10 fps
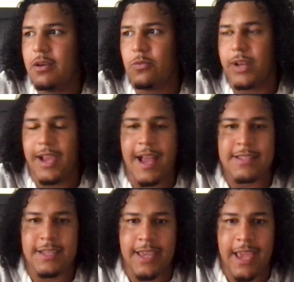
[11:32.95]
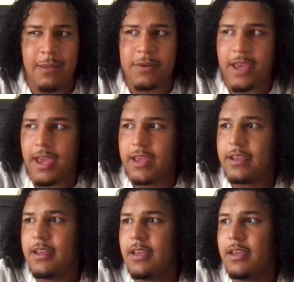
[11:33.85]
when it got to game
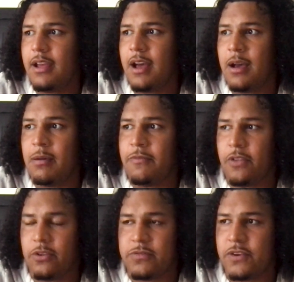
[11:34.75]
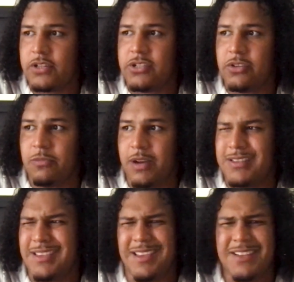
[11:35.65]
day um, for those first two
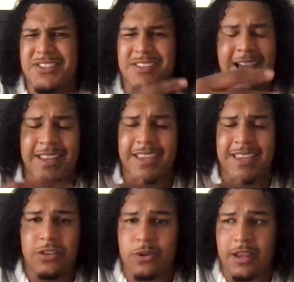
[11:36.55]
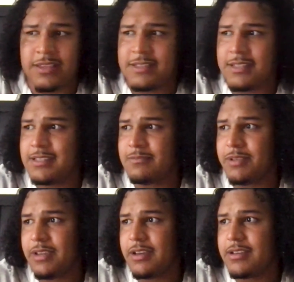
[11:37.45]
months, and then it just kind of carried throughout the season
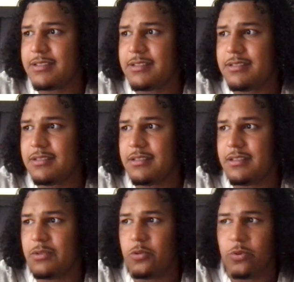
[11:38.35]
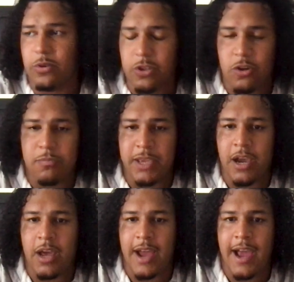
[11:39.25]
because, well, you know, being
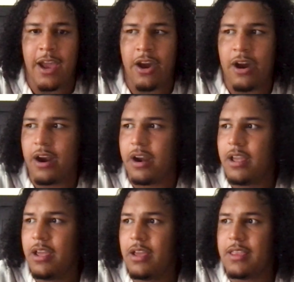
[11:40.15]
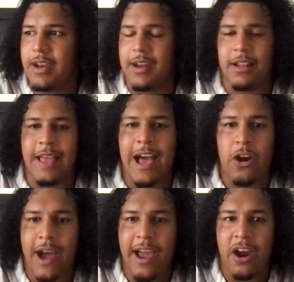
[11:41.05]
on IR, they didn't
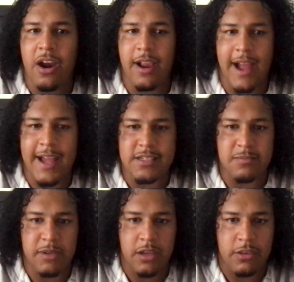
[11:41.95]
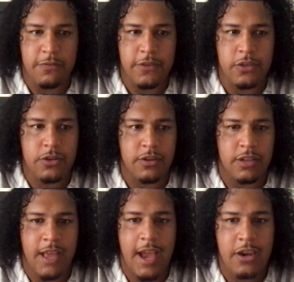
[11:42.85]
allow IR guys to be on the field or in
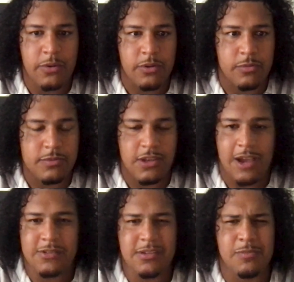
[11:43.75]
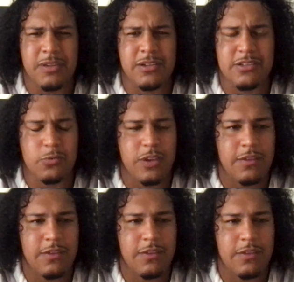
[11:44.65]
the locker room. Yeah. So I was going to be in the suite